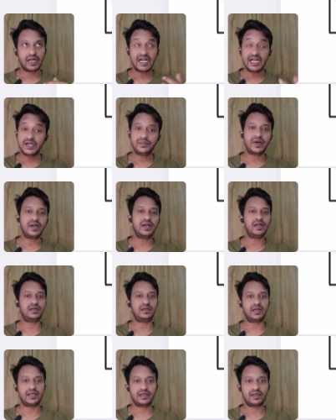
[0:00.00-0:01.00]

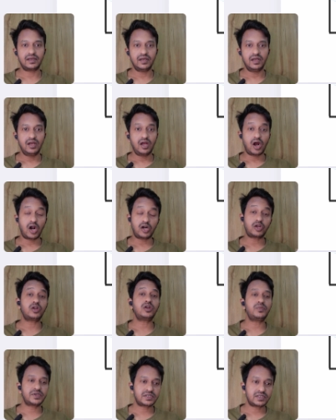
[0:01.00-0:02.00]
independently,
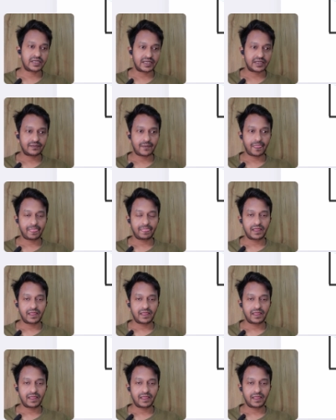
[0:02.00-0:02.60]
autonomously,